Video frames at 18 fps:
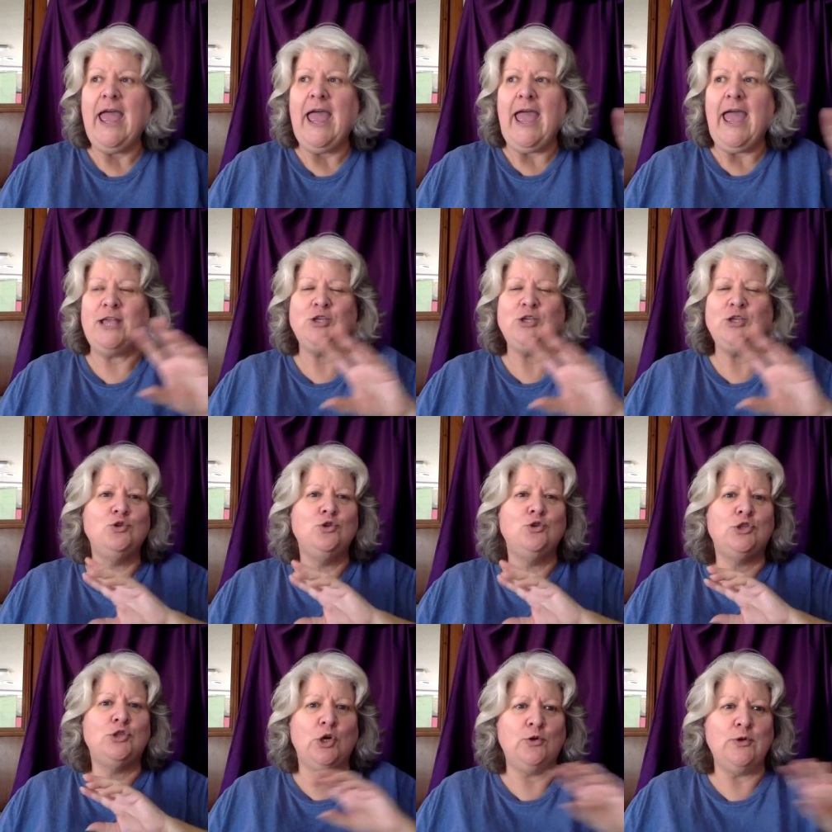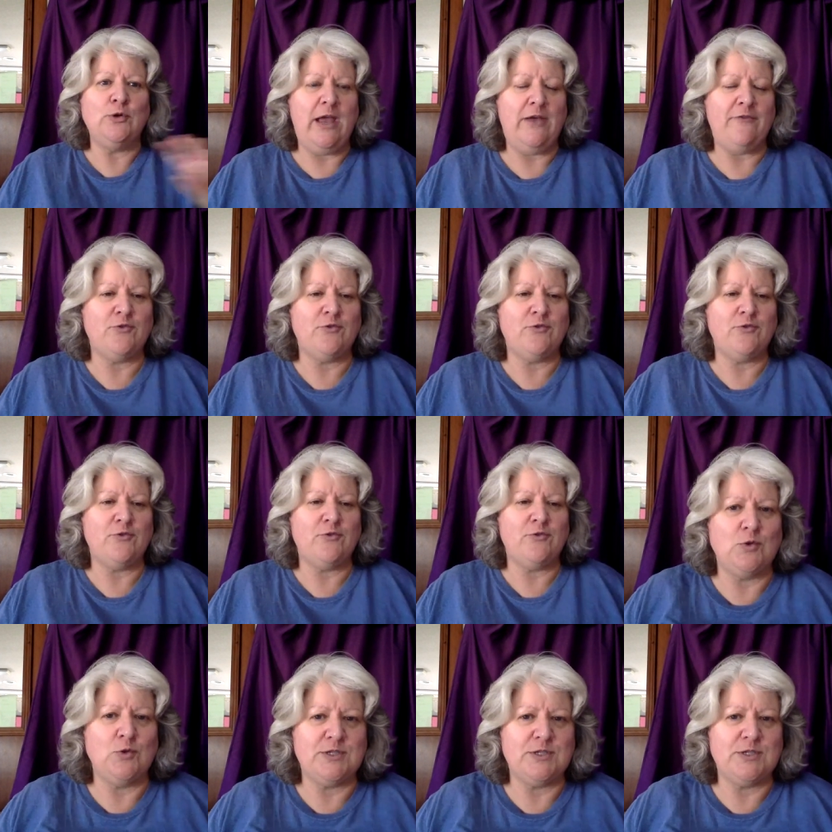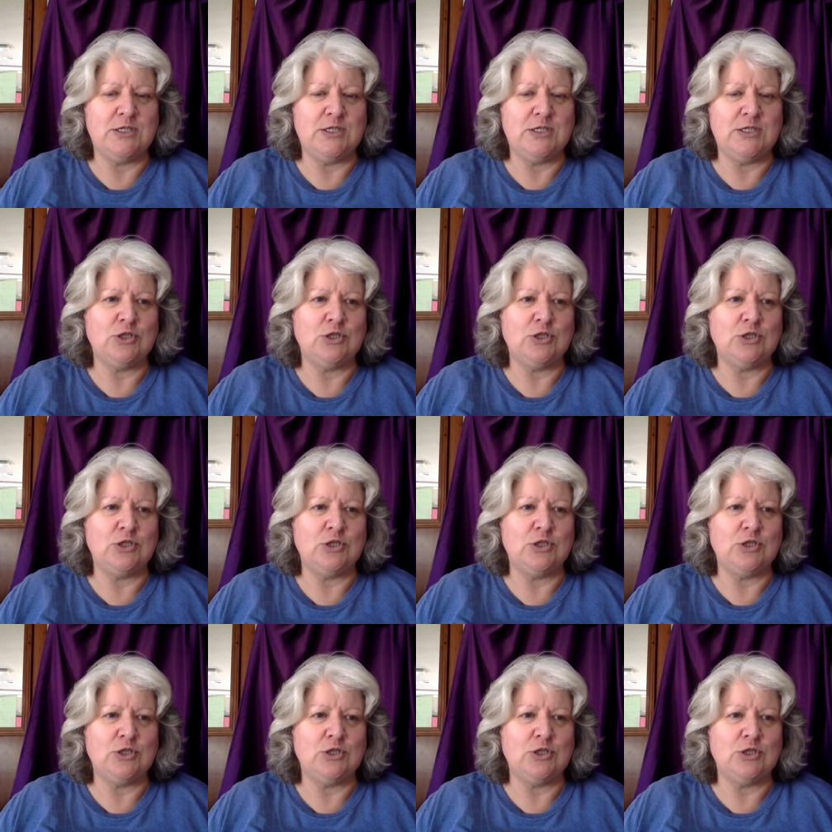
and you don't have the resources